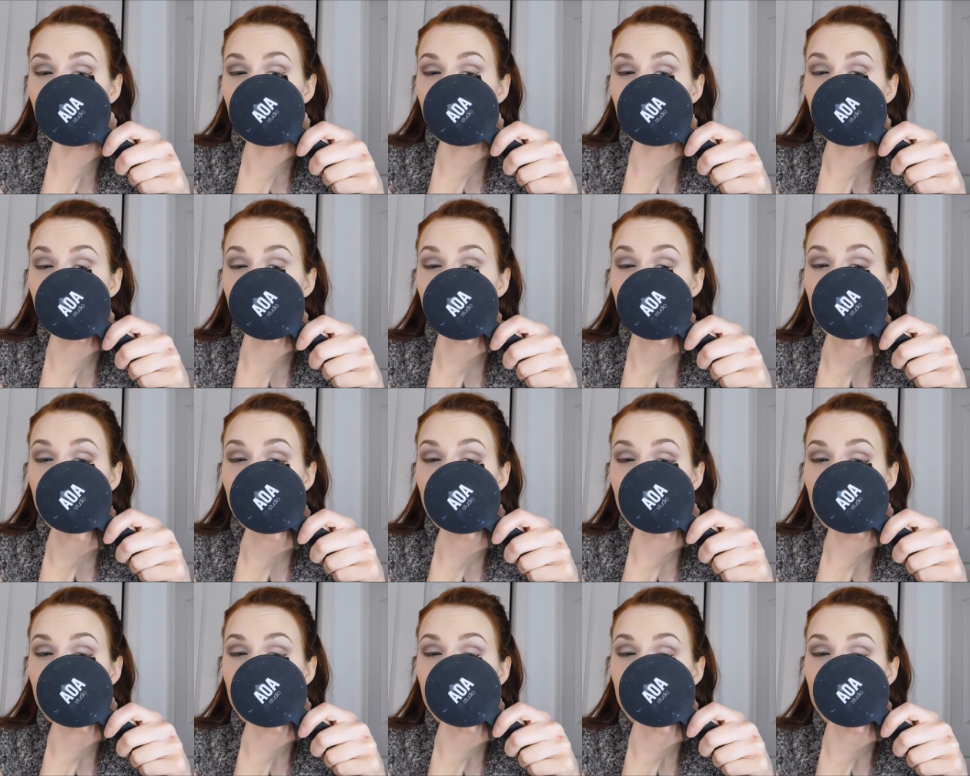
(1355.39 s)

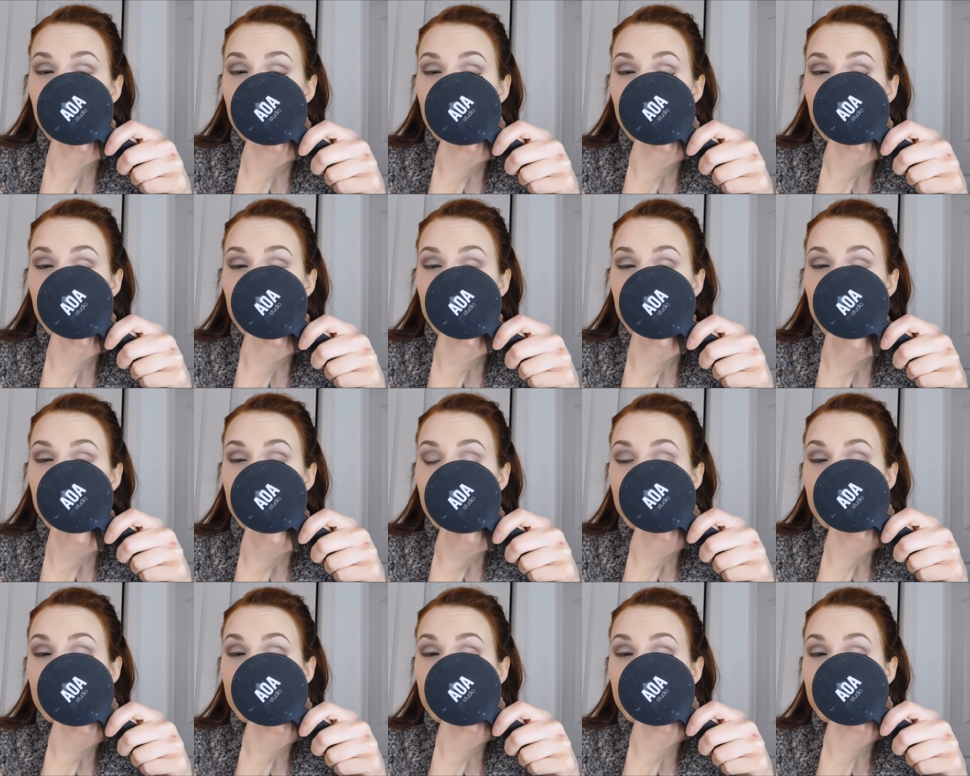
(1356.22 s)
through
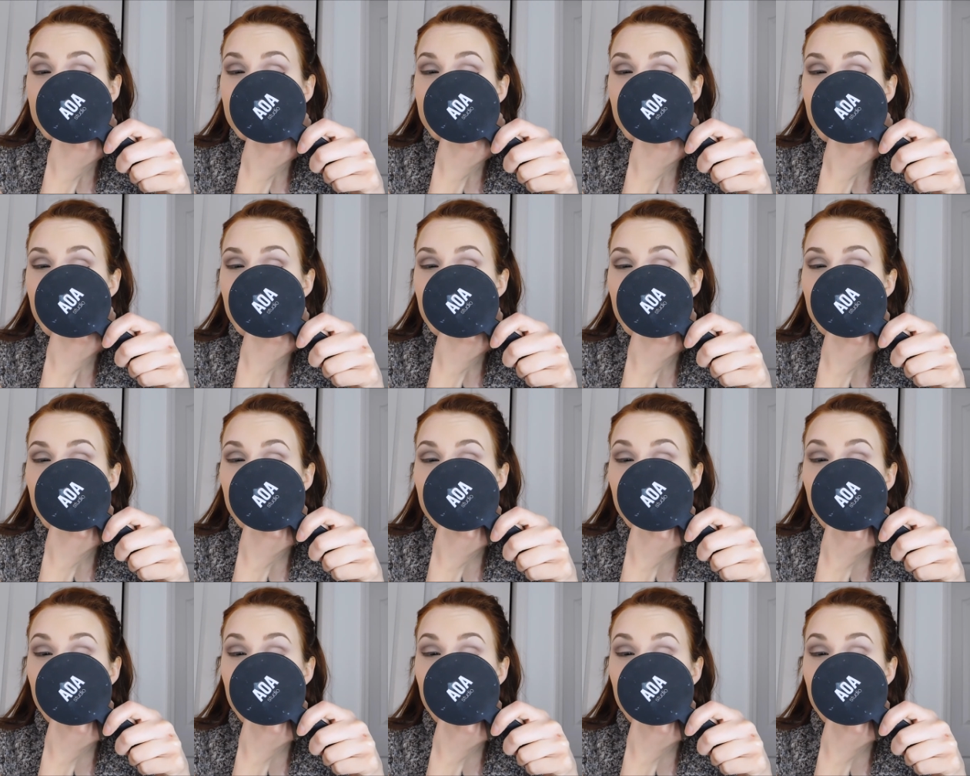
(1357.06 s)
the second